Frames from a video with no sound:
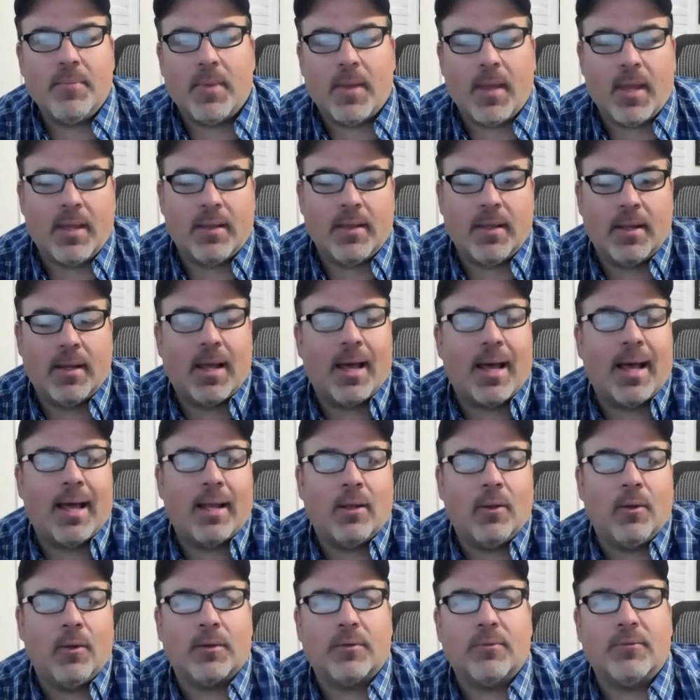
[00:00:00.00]
And then I
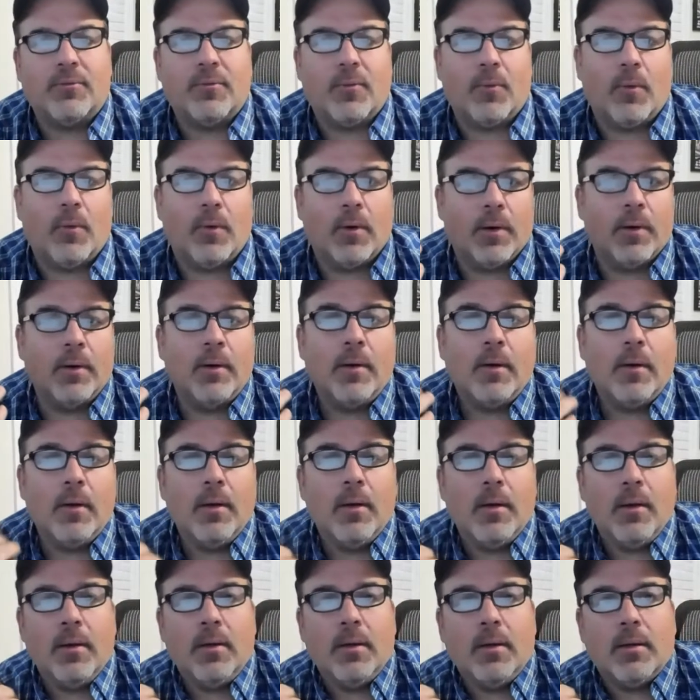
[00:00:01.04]
looked for
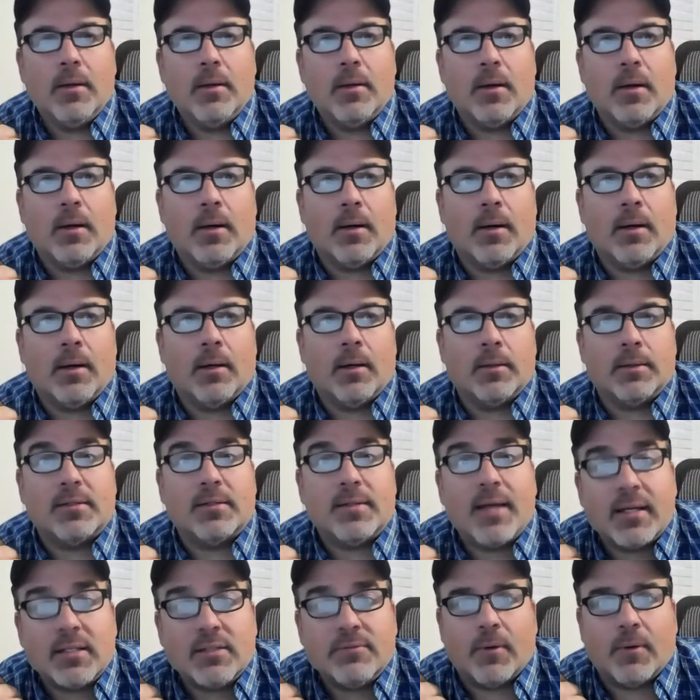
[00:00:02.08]
the
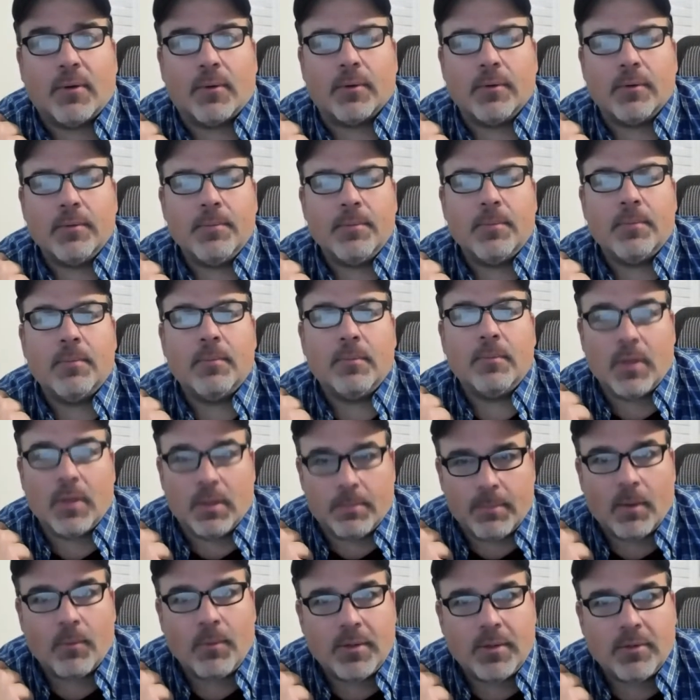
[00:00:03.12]
text folder in
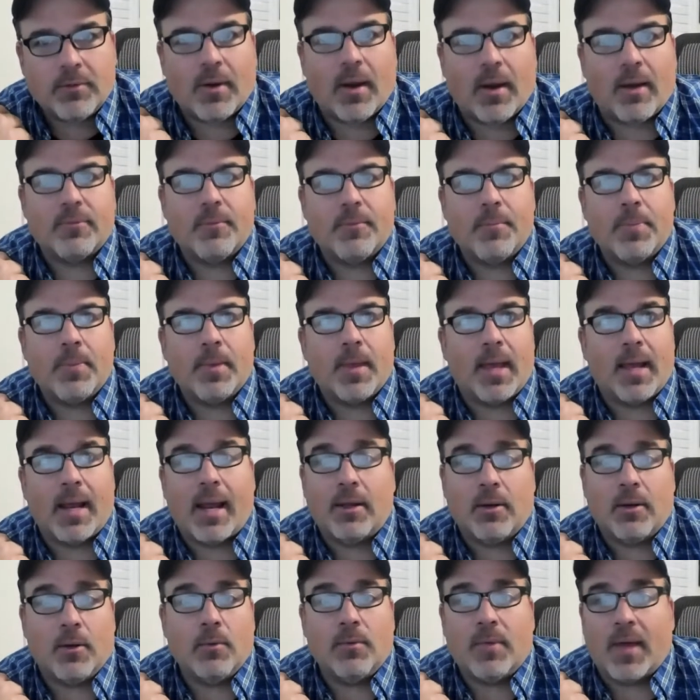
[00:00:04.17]
my OneDrive, and I
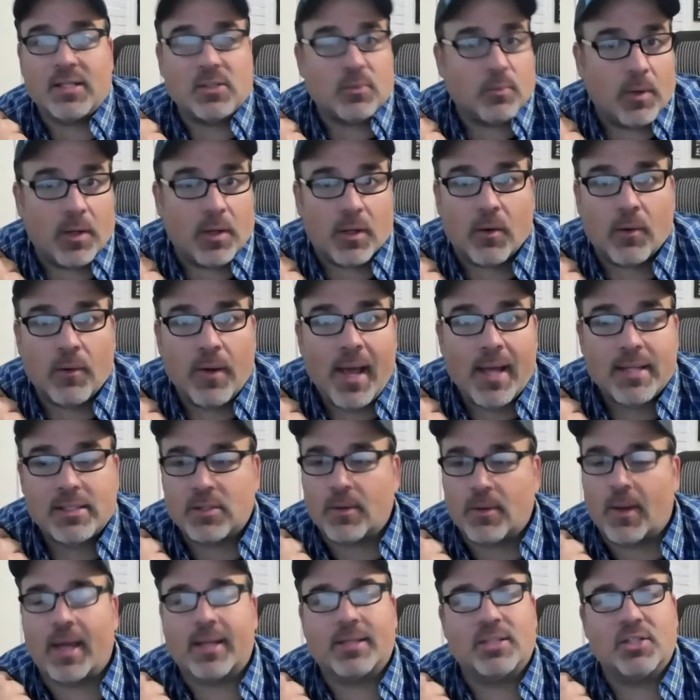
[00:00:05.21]
knew that's where they're at. So
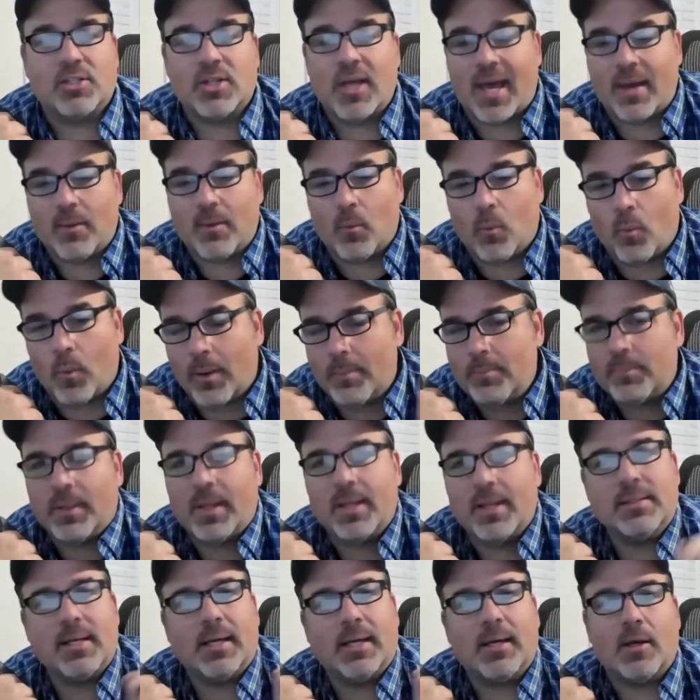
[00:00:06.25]
I just had one
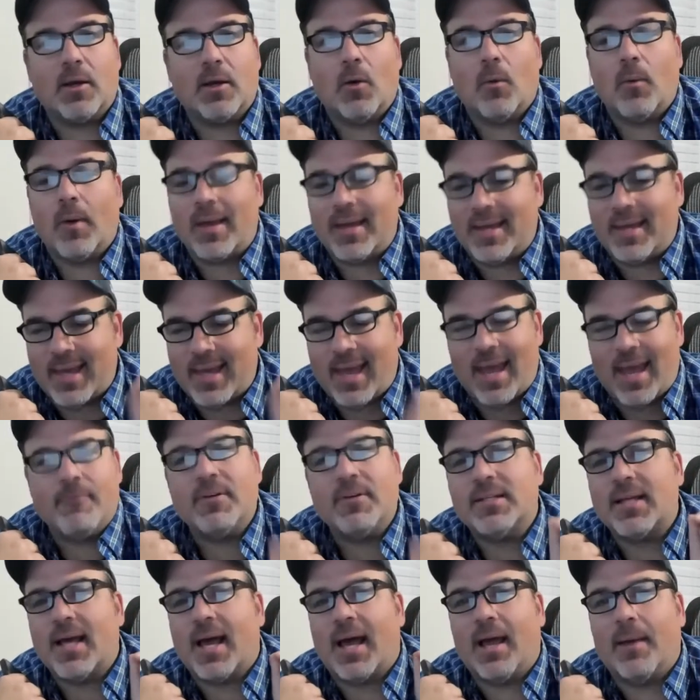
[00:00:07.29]
place I could go every
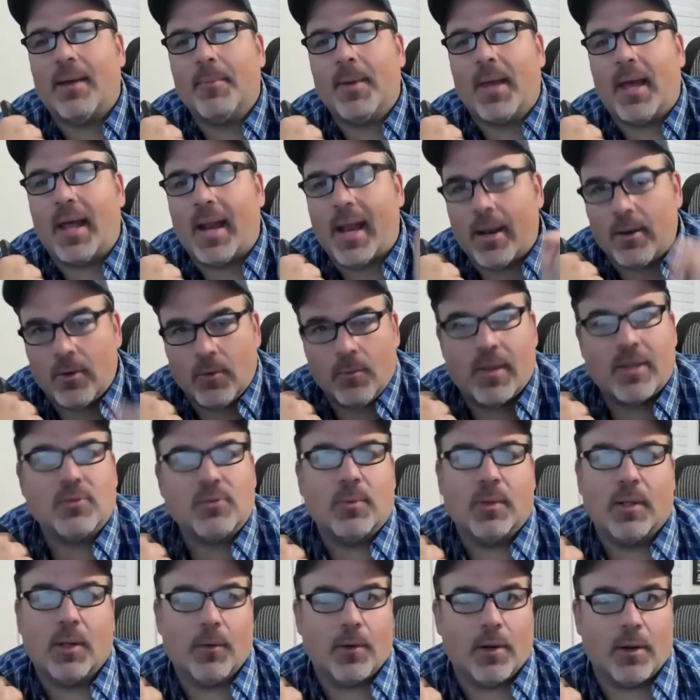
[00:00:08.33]
time, and I knew that's
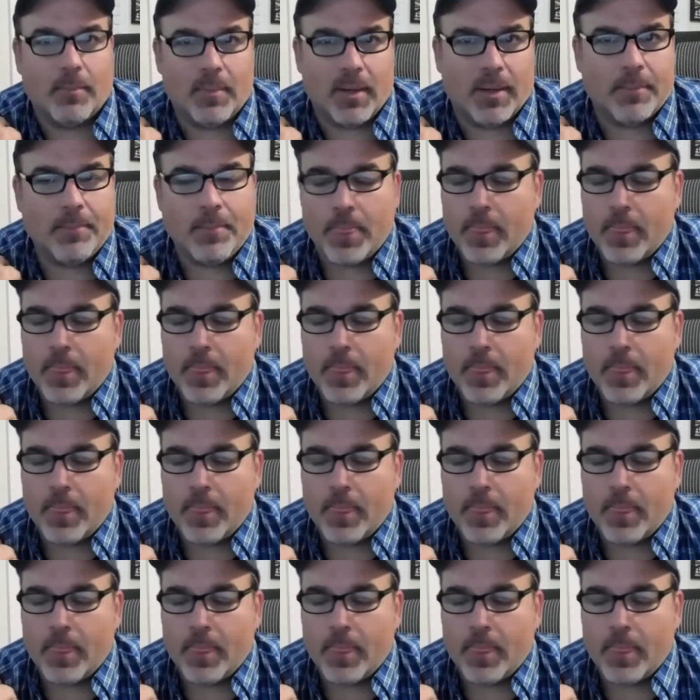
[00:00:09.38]
where they're going to be.